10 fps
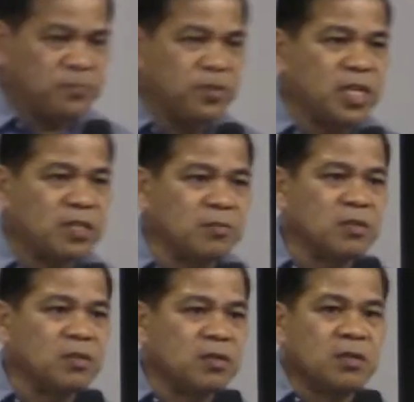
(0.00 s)
for that
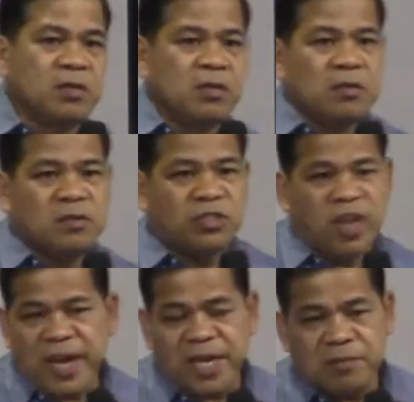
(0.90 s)

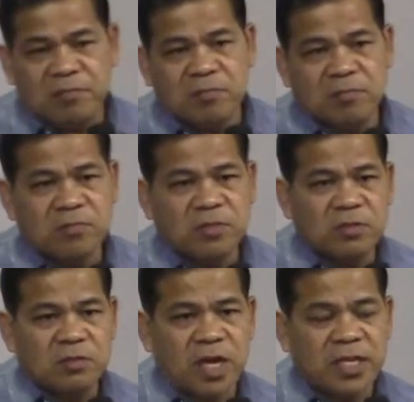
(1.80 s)
child.
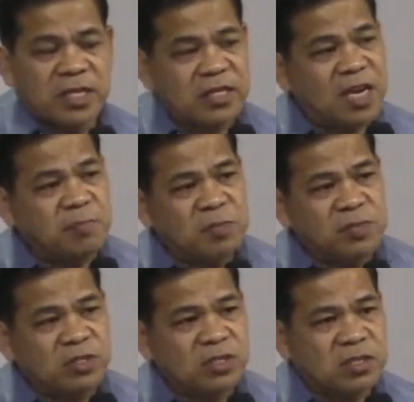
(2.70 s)
At that time,
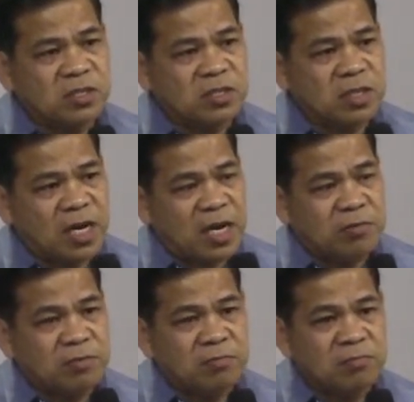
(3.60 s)
maybe she's
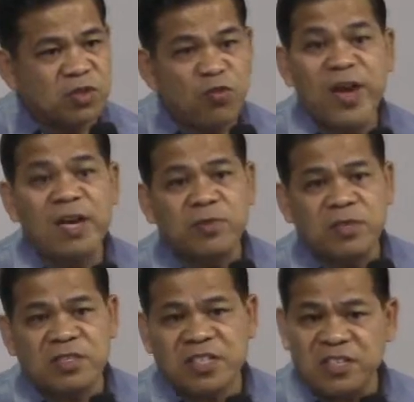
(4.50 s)
around 12
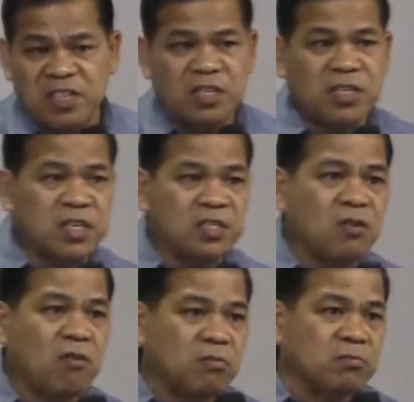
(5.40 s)
or 13 years
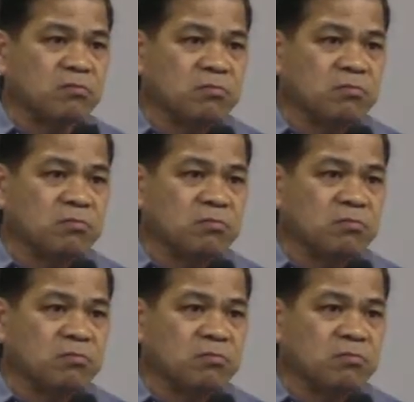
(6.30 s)
old.